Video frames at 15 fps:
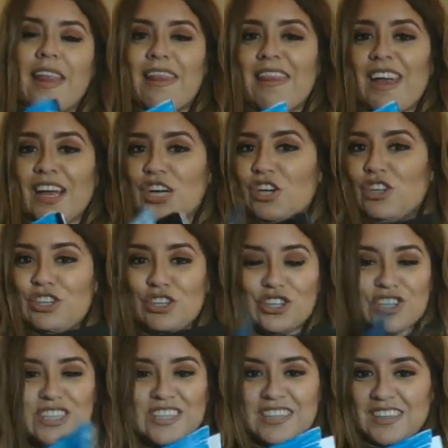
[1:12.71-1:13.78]
that
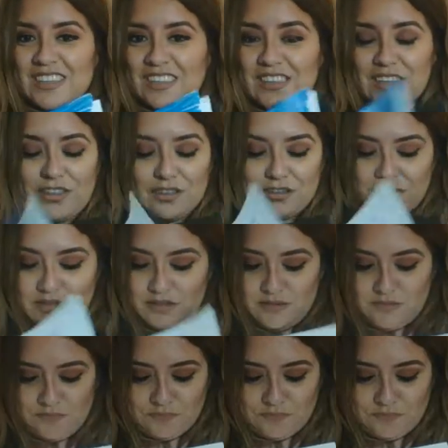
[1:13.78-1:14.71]
couldn't color.